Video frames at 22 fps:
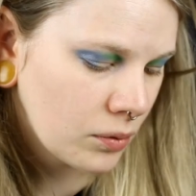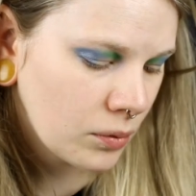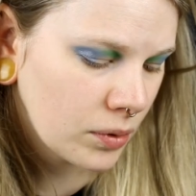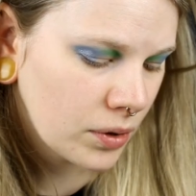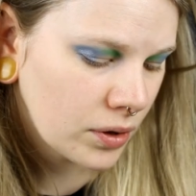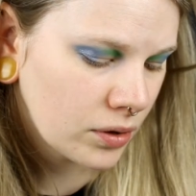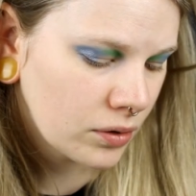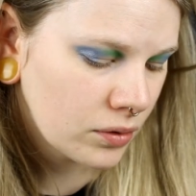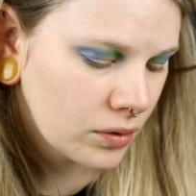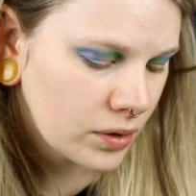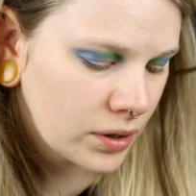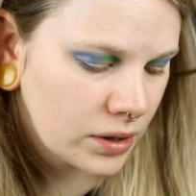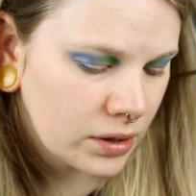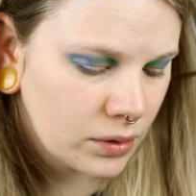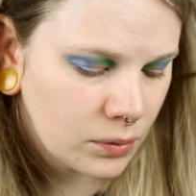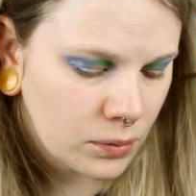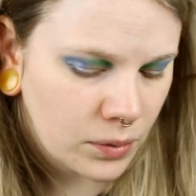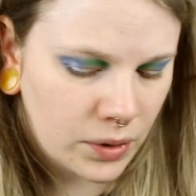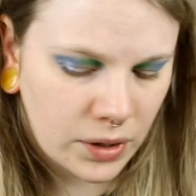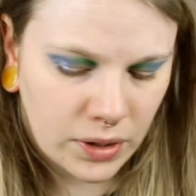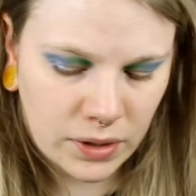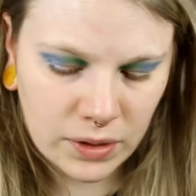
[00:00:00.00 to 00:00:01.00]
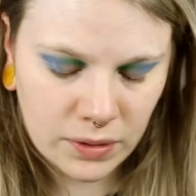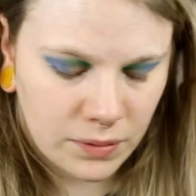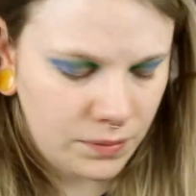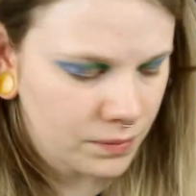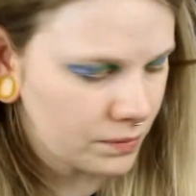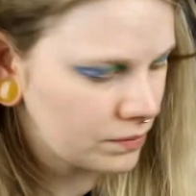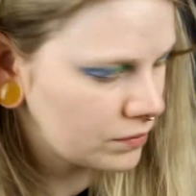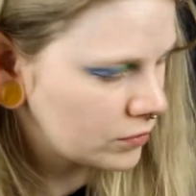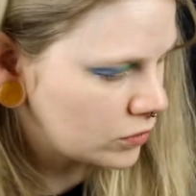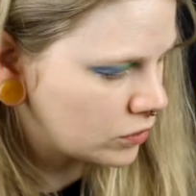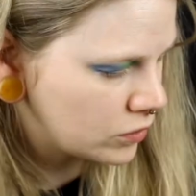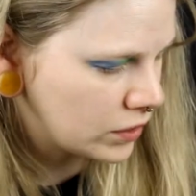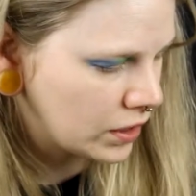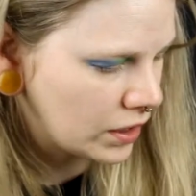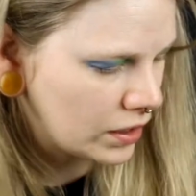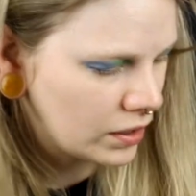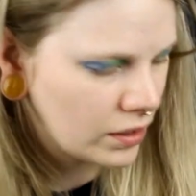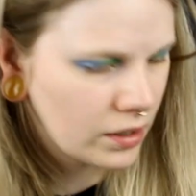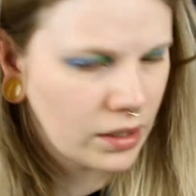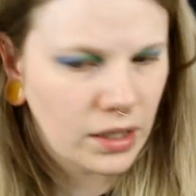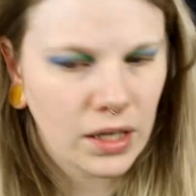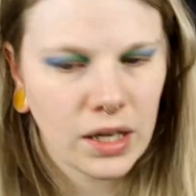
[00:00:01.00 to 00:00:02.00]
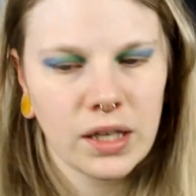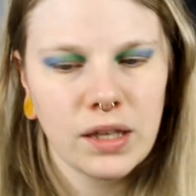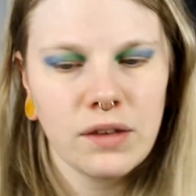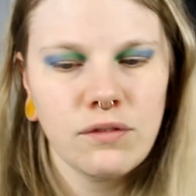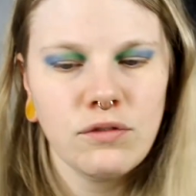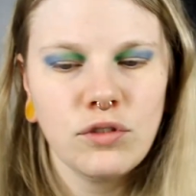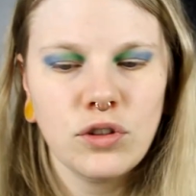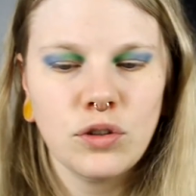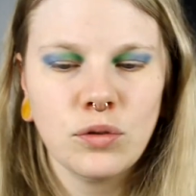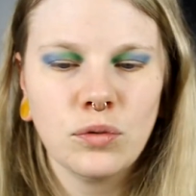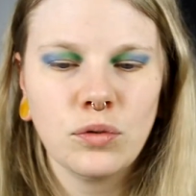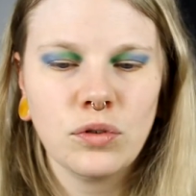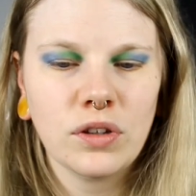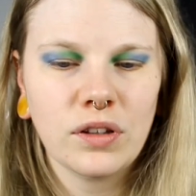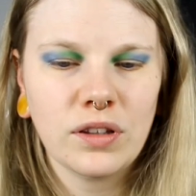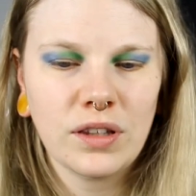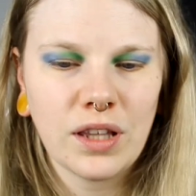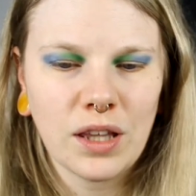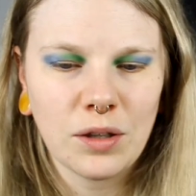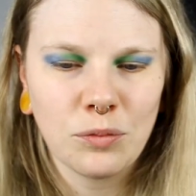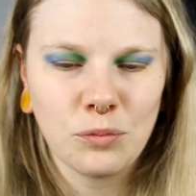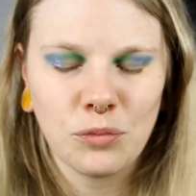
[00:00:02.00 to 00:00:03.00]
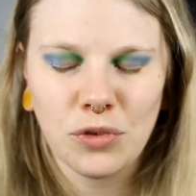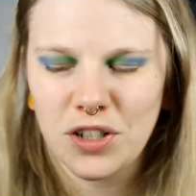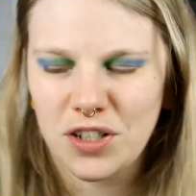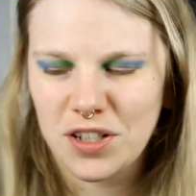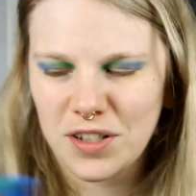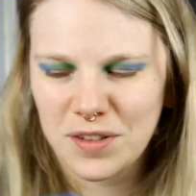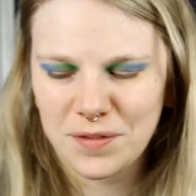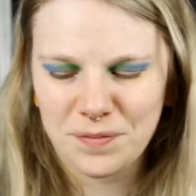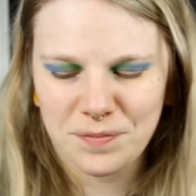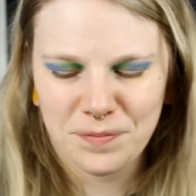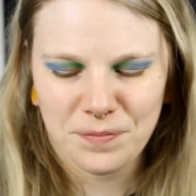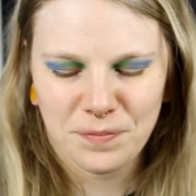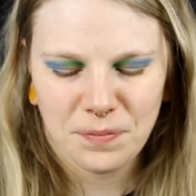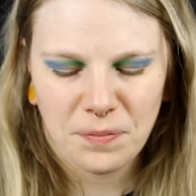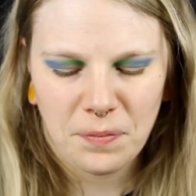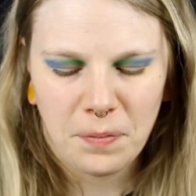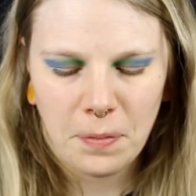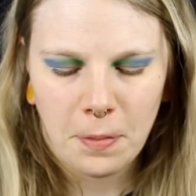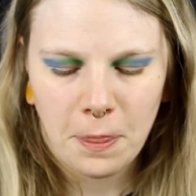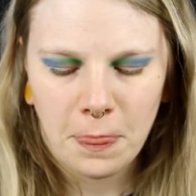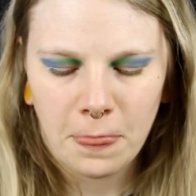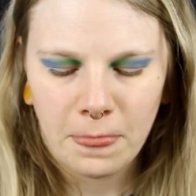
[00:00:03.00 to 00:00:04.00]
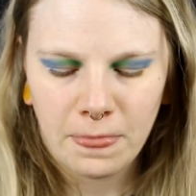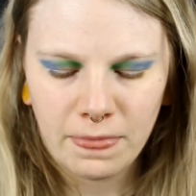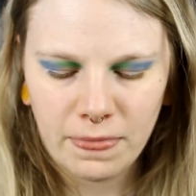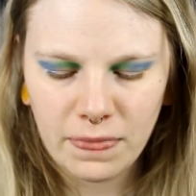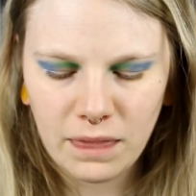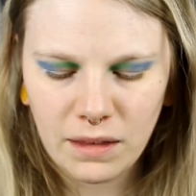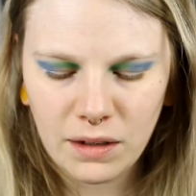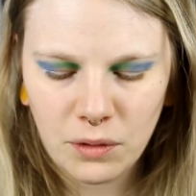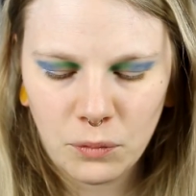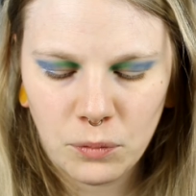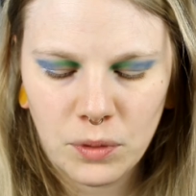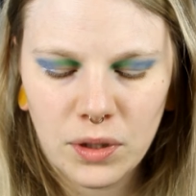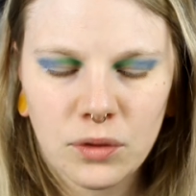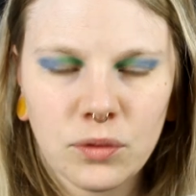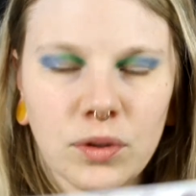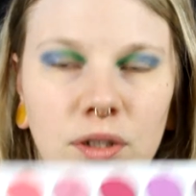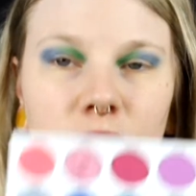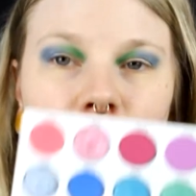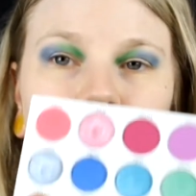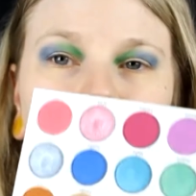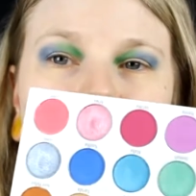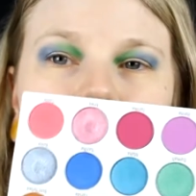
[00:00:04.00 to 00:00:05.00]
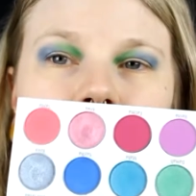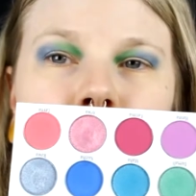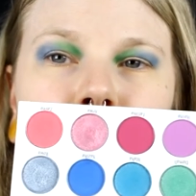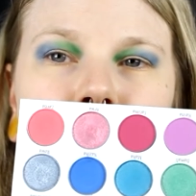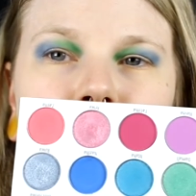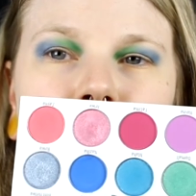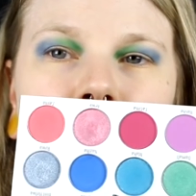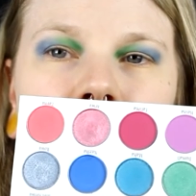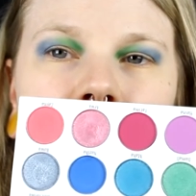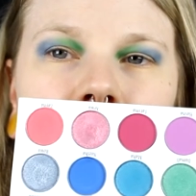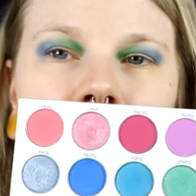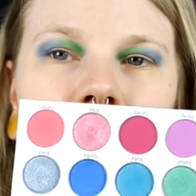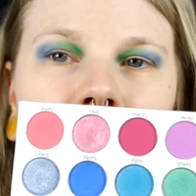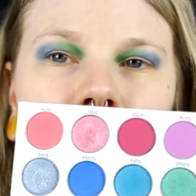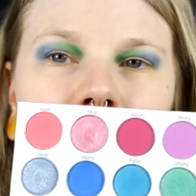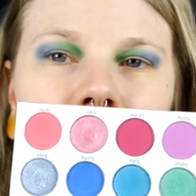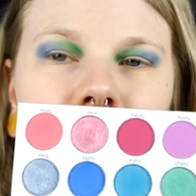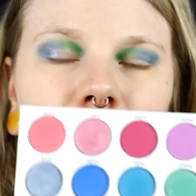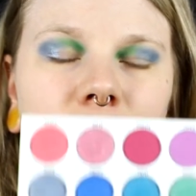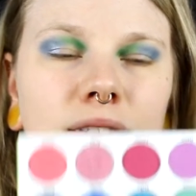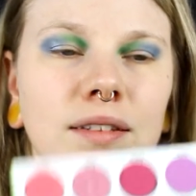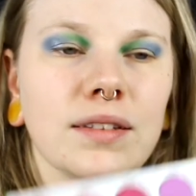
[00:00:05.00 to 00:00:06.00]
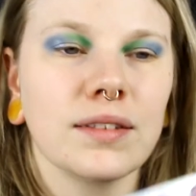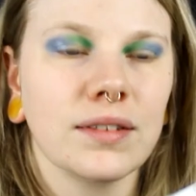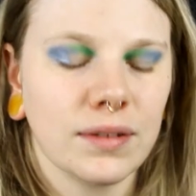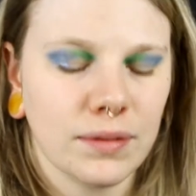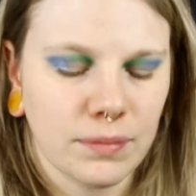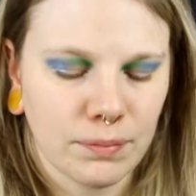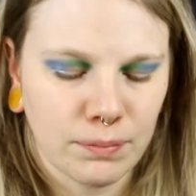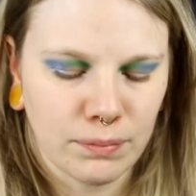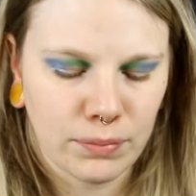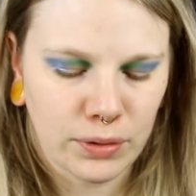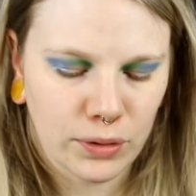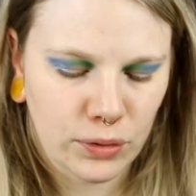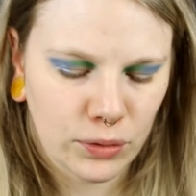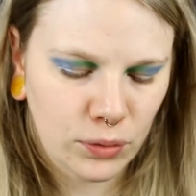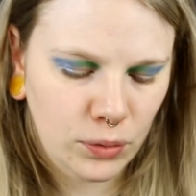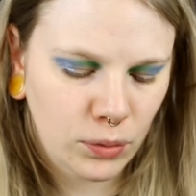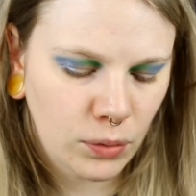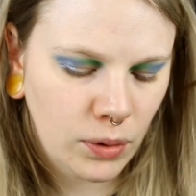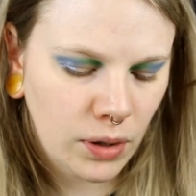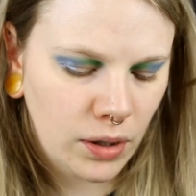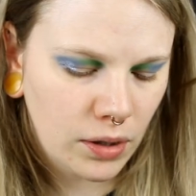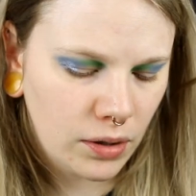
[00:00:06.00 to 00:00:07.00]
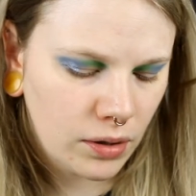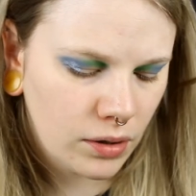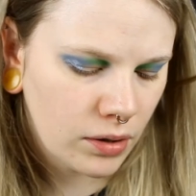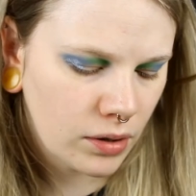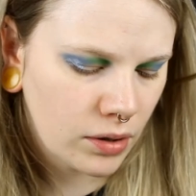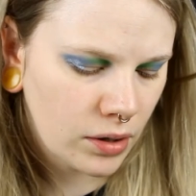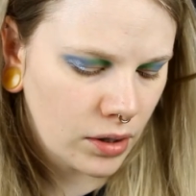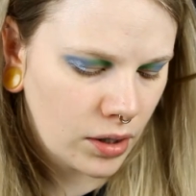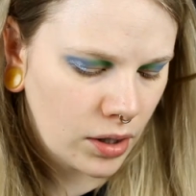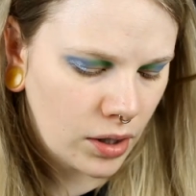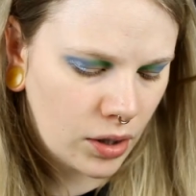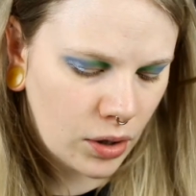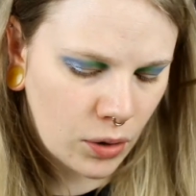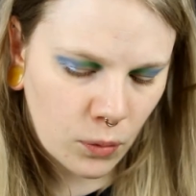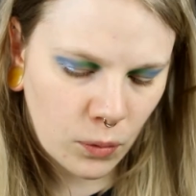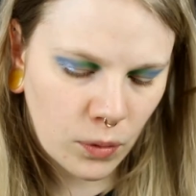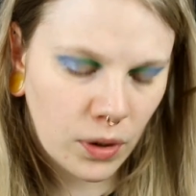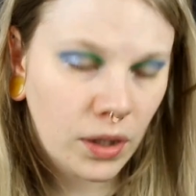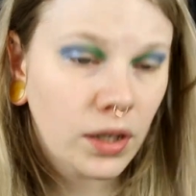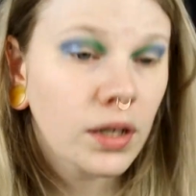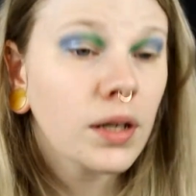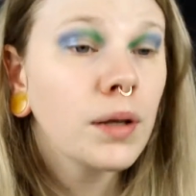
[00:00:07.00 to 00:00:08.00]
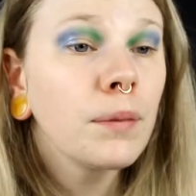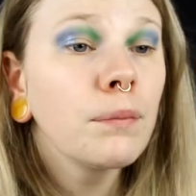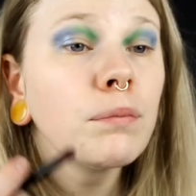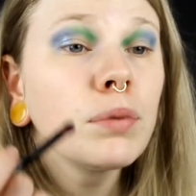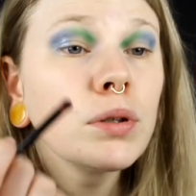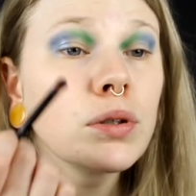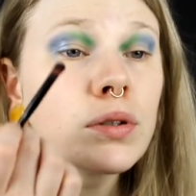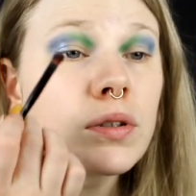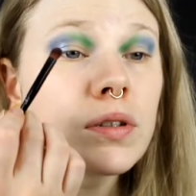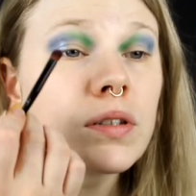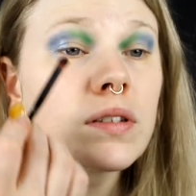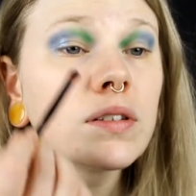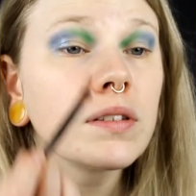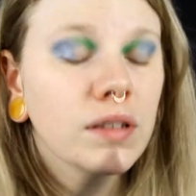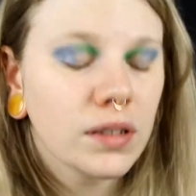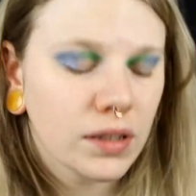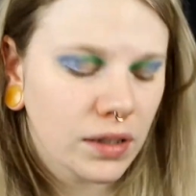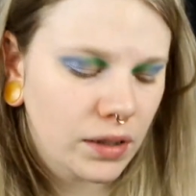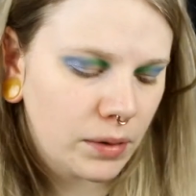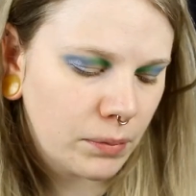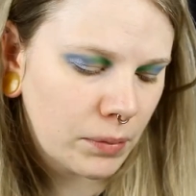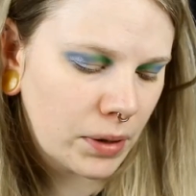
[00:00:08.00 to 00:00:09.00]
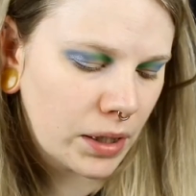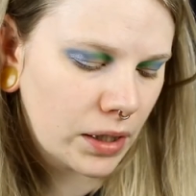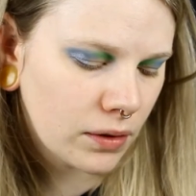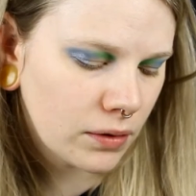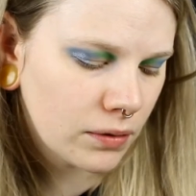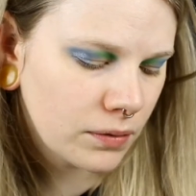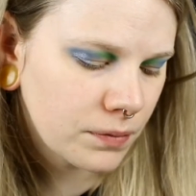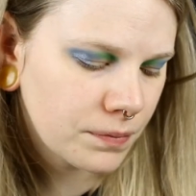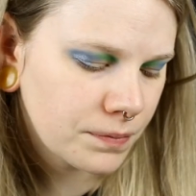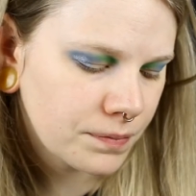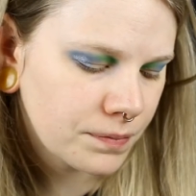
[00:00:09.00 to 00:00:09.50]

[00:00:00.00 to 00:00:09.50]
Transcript: I will go in with... Okay, I have used that brush. Then I will go in with Maha, this blue one, and put this in the middle.